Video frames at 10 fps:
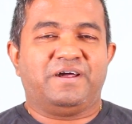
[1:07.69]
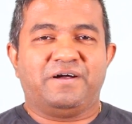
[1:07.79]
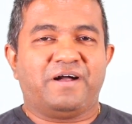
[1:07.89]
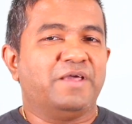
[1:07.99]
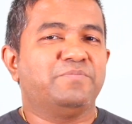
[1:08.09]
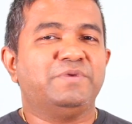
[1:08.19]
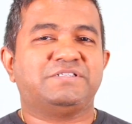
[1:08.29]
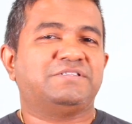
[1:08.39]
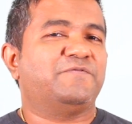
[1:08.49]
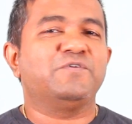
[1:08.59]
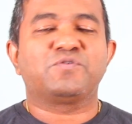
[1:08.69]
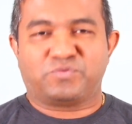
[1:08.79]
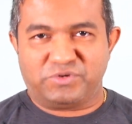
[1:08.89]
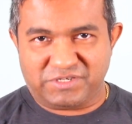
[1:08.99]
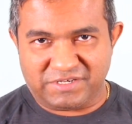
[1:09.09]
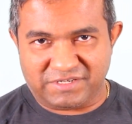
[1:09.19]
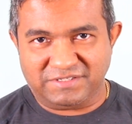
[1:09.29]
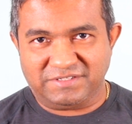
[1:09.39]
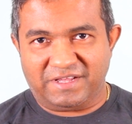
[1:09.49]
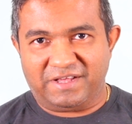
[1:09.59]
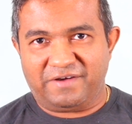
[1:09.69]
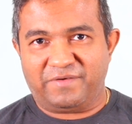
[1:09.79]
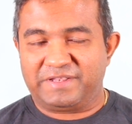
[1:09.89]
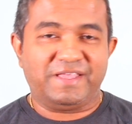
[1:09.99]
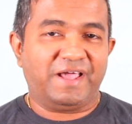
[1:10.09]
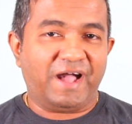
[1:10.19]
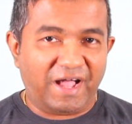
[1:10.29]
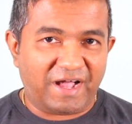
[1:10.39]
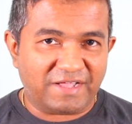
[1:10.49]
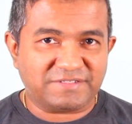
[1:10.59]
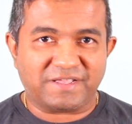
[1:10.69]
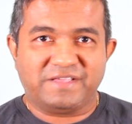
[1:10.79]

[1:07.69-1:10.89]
I missed few questions, what they asked.